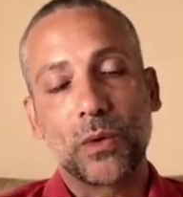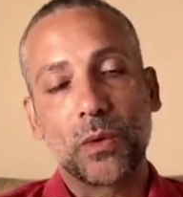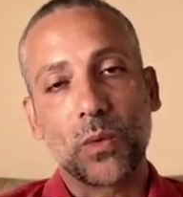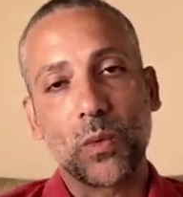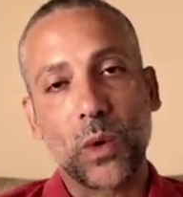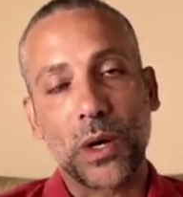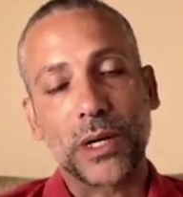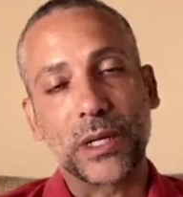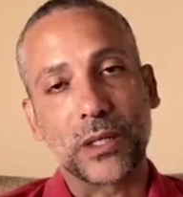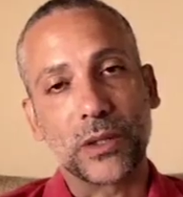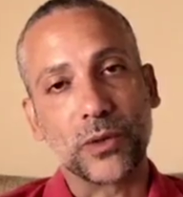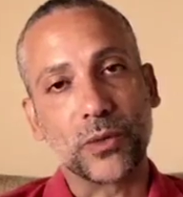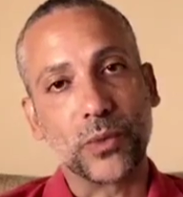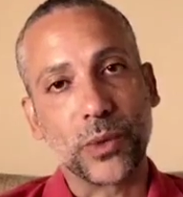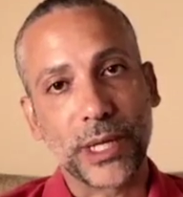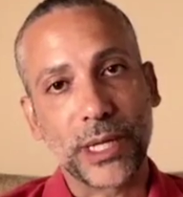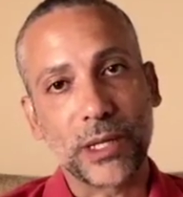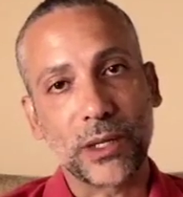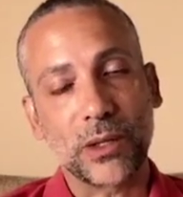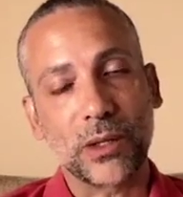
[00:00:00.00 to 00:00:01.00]
what is
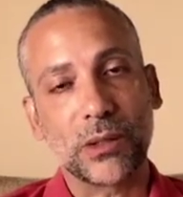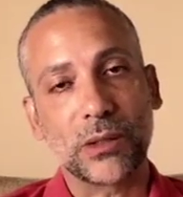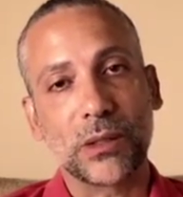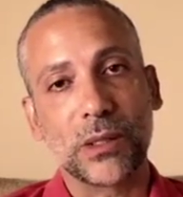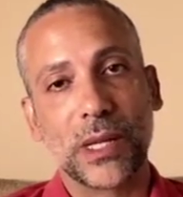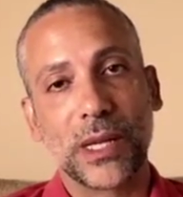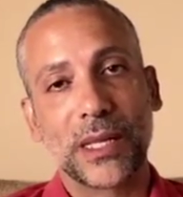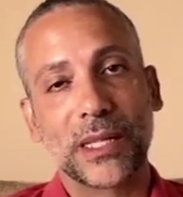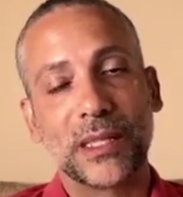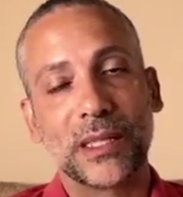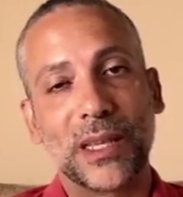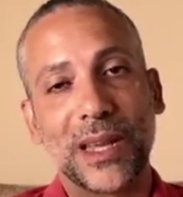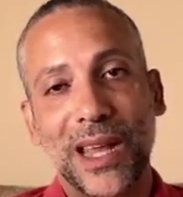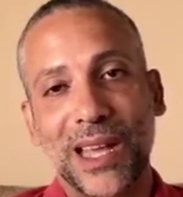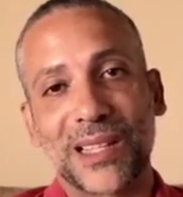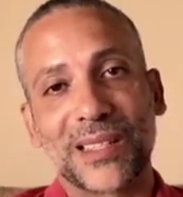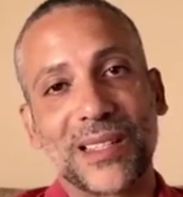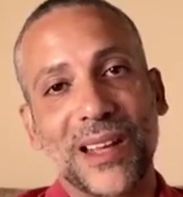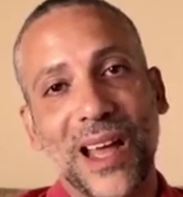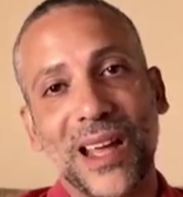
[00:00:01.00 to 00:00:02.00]
real
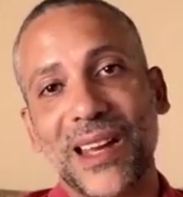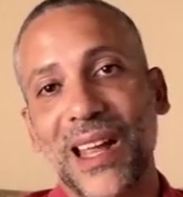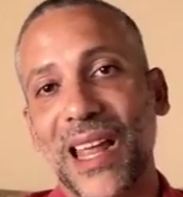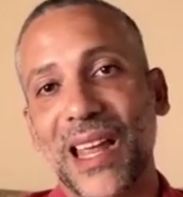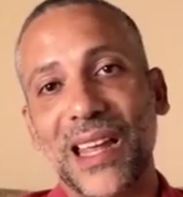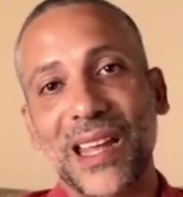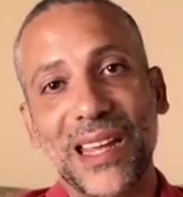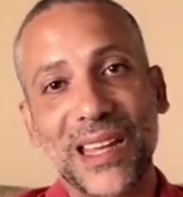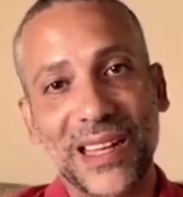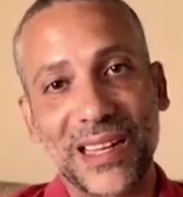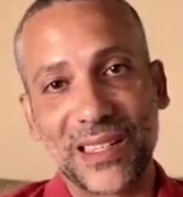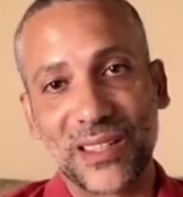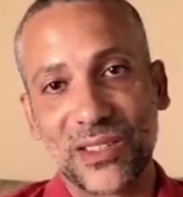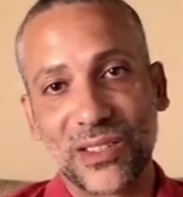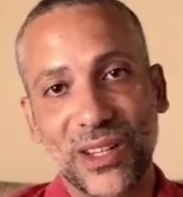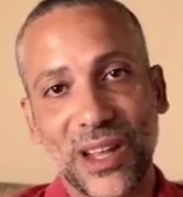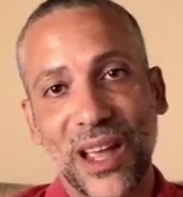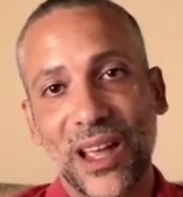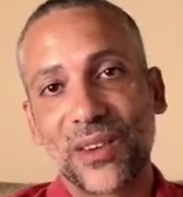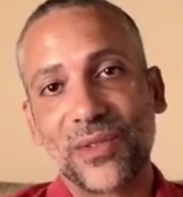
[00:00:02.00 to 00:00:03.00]
has not
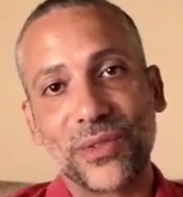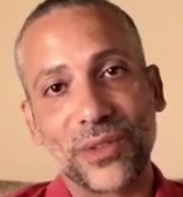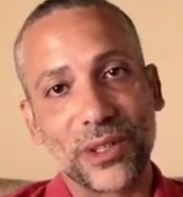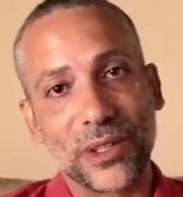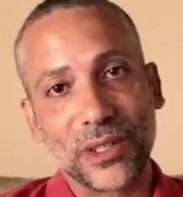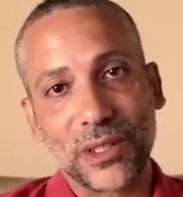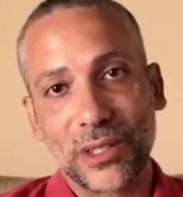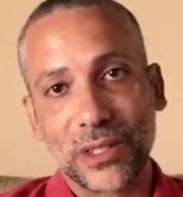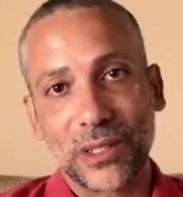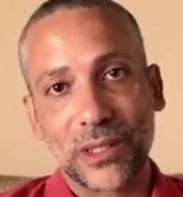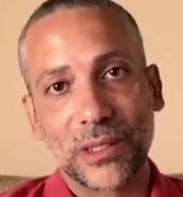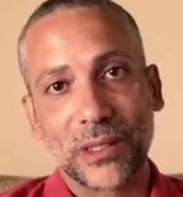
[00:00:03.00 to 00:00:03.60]
aged ever.